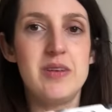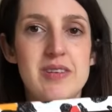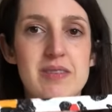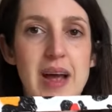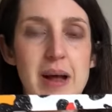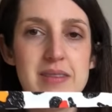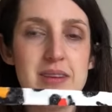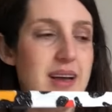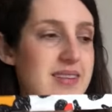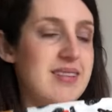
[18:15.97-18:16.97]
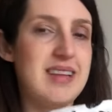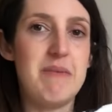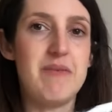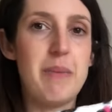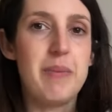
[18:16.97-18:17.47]
just fat ties in the
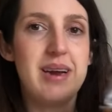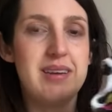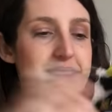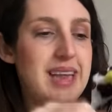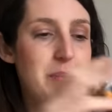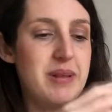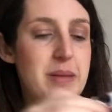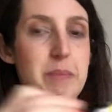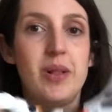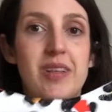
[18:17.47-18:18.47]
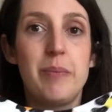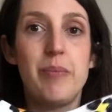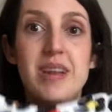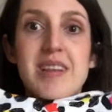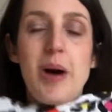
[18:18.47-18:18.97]
same fabric just to keep it simple because the
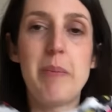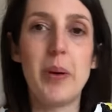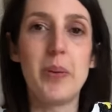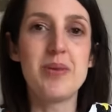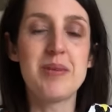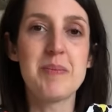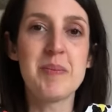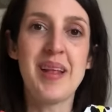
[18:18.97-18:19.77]
print's quite bold.